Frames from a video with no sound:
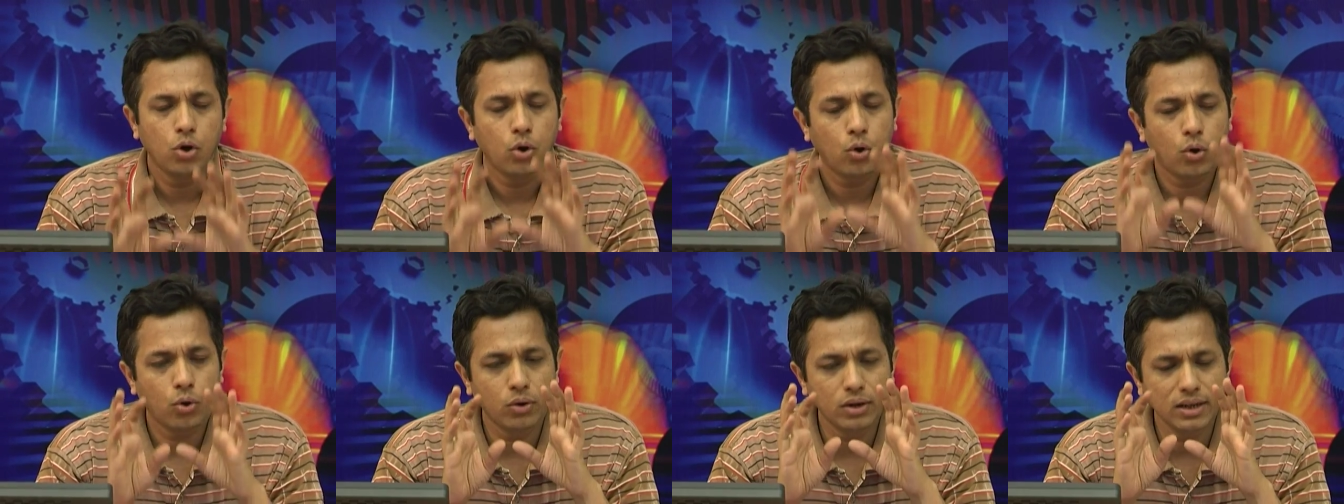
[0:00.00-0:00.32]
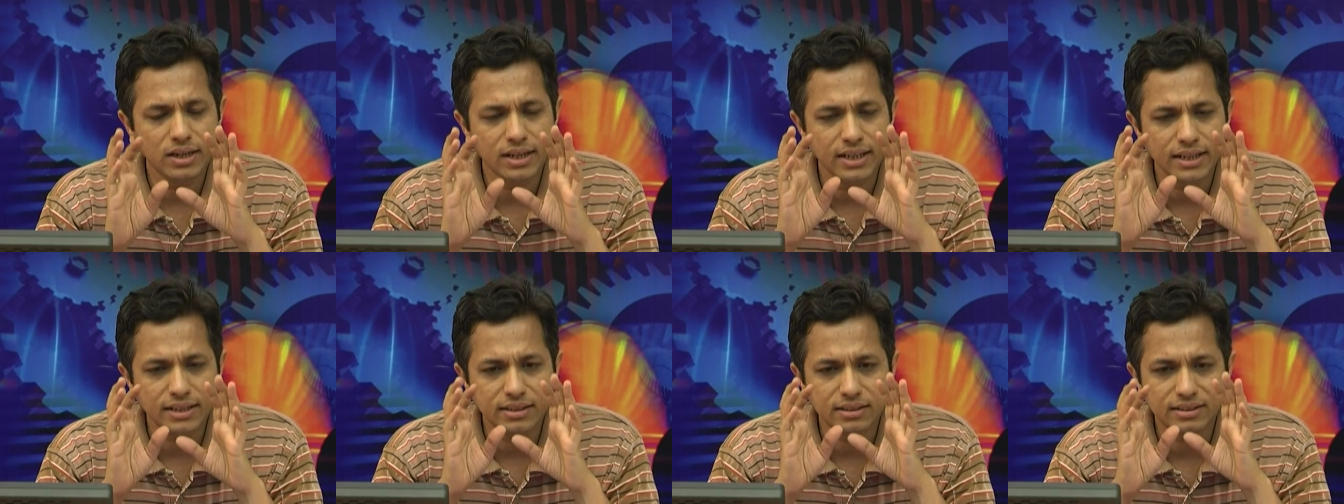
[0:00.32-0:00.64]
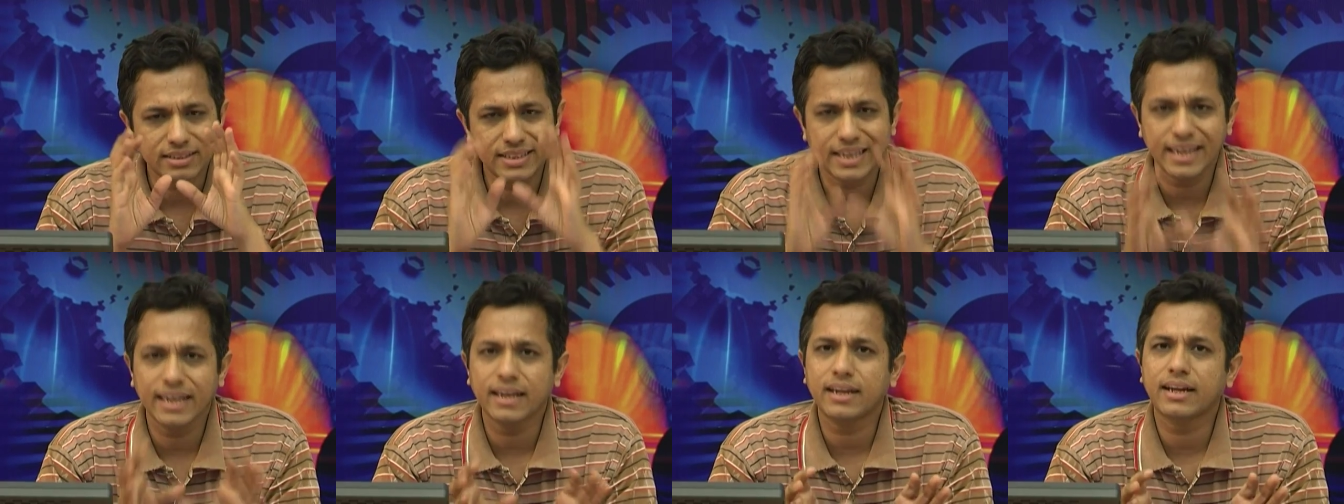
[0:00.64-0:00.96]
only
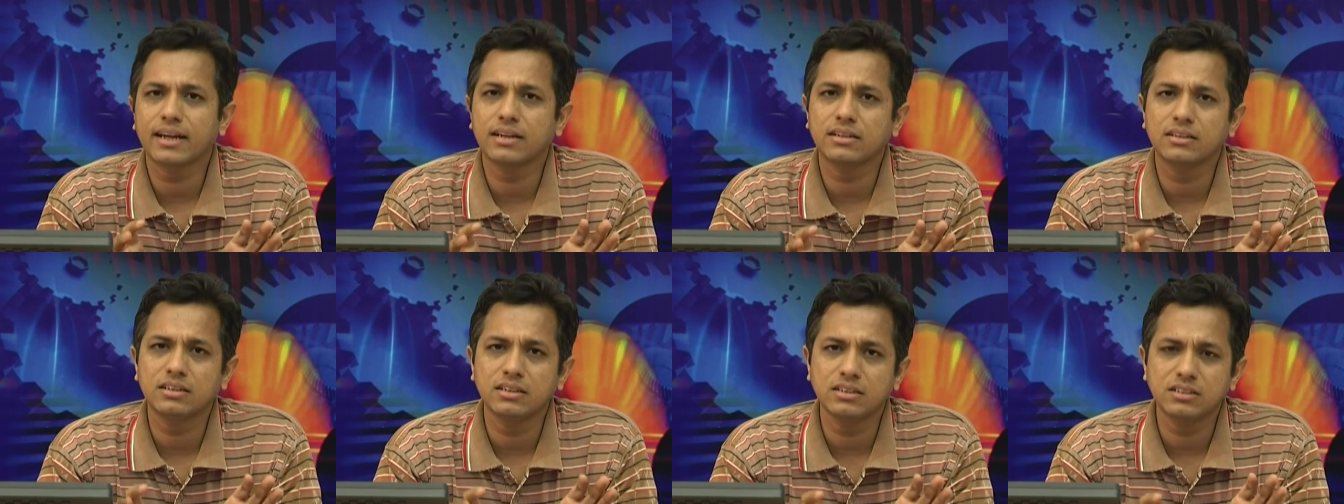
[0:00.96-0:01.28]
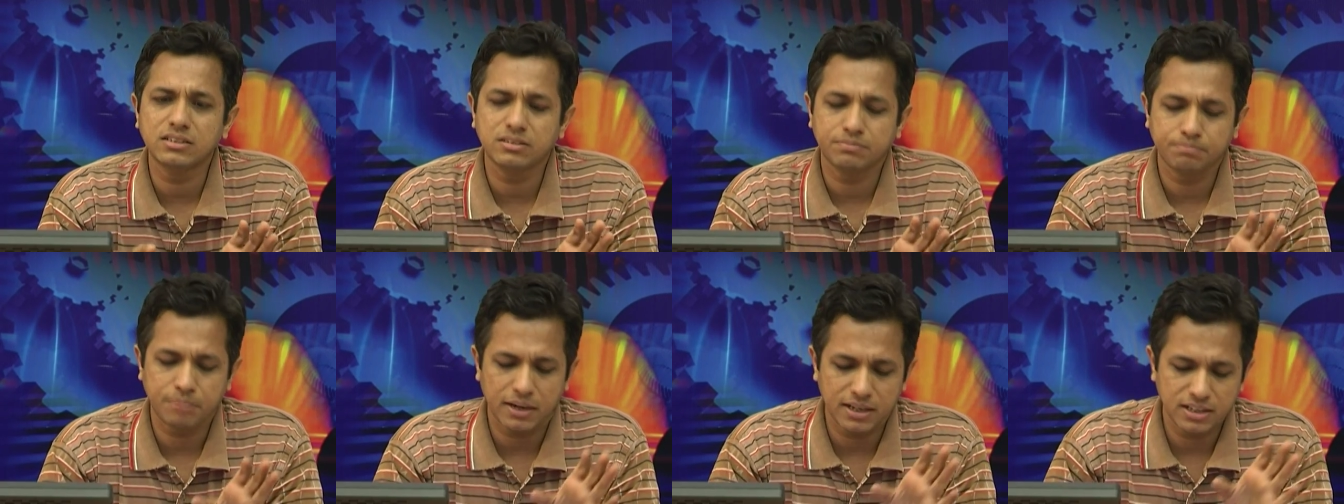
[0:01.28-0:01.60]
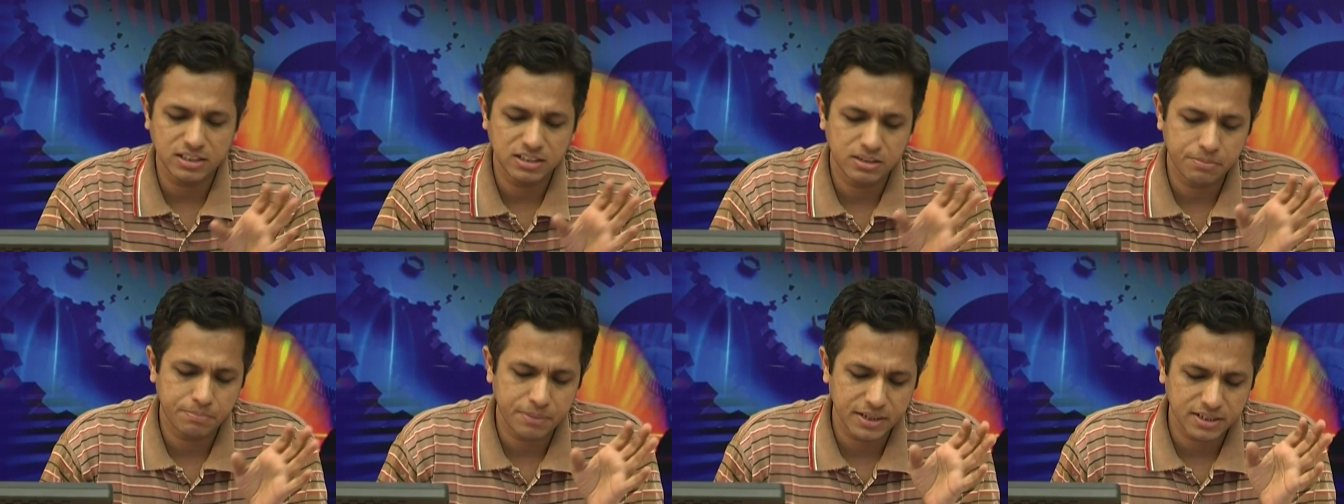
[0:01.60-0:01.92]
they get this
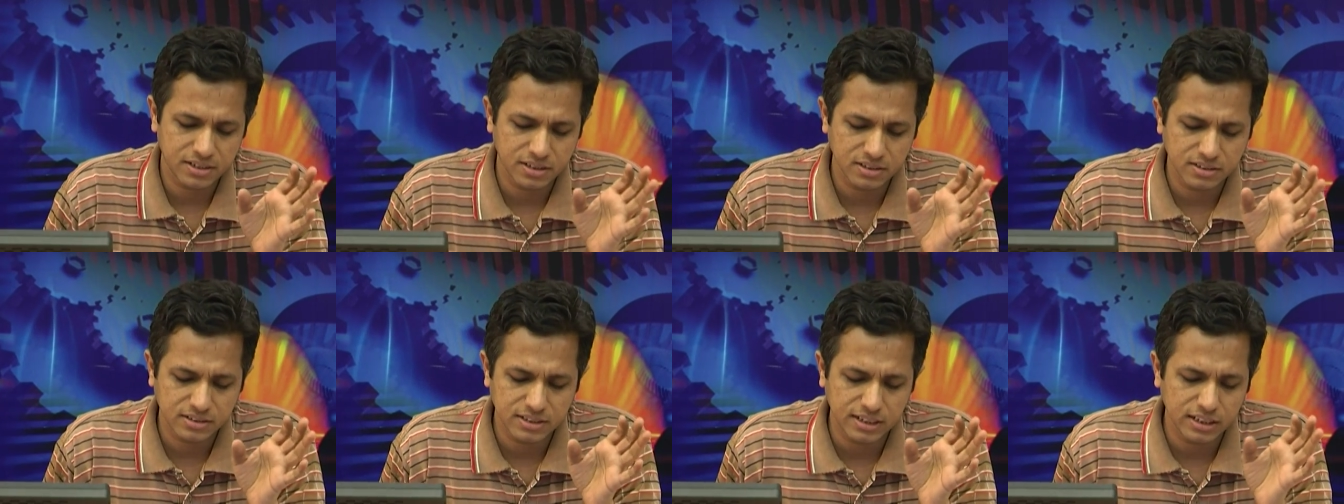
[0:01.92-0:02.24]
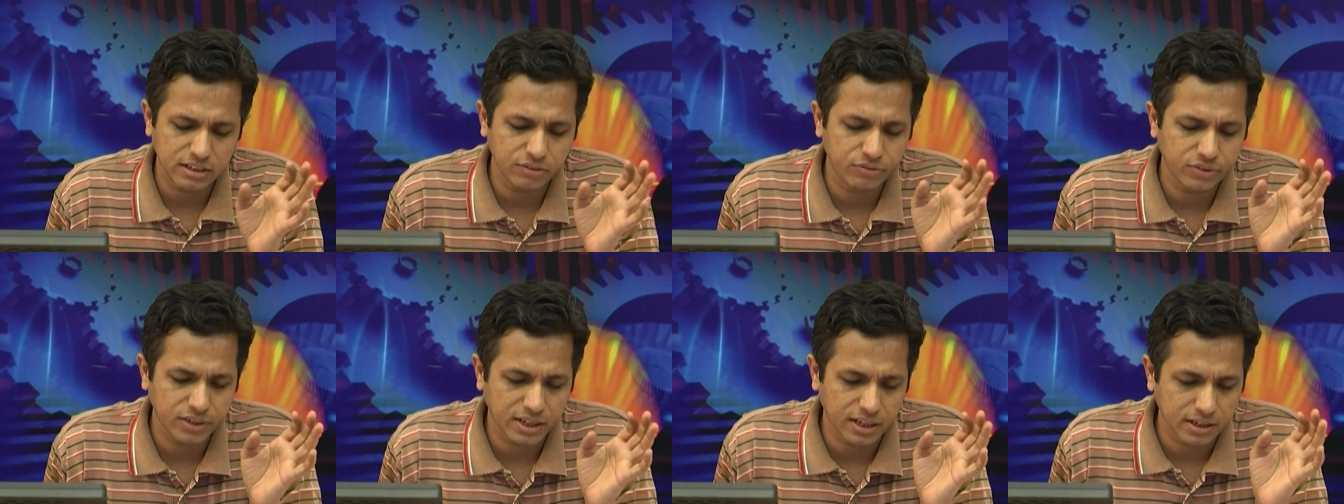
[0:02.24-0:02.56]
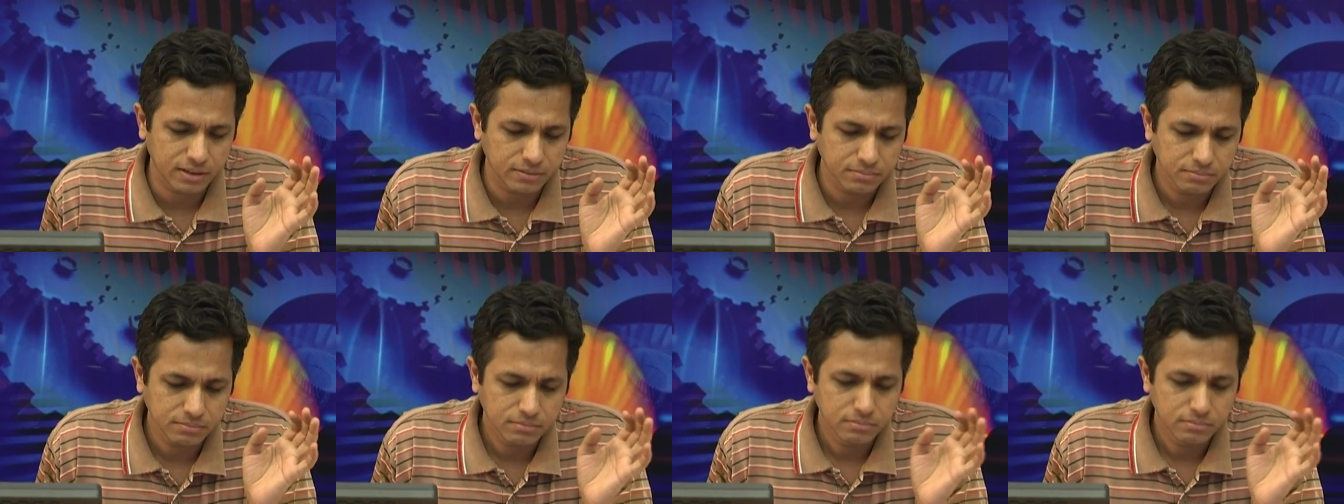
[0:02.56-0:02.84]
participation certificate.